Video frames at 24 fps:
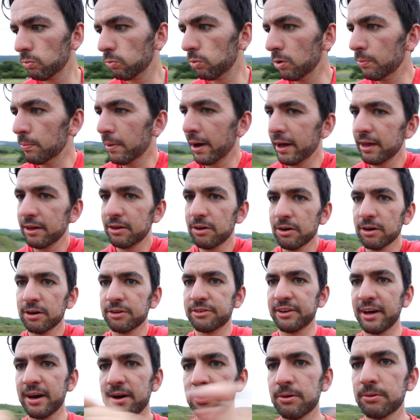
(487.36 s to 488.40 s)
we might go
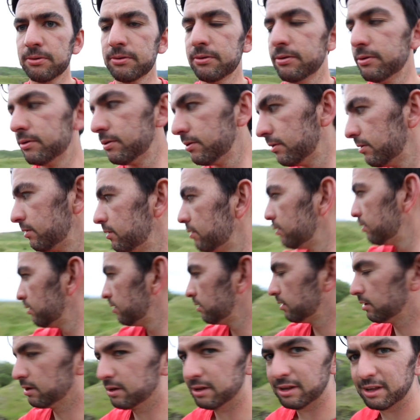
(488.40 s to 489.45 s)
down
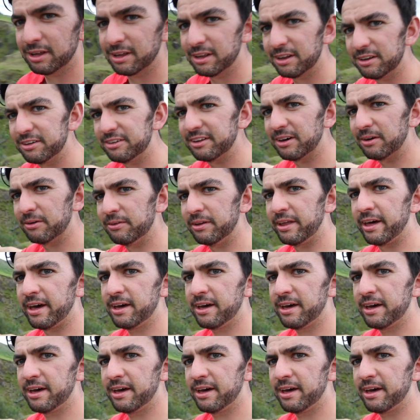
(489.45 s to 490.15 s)
down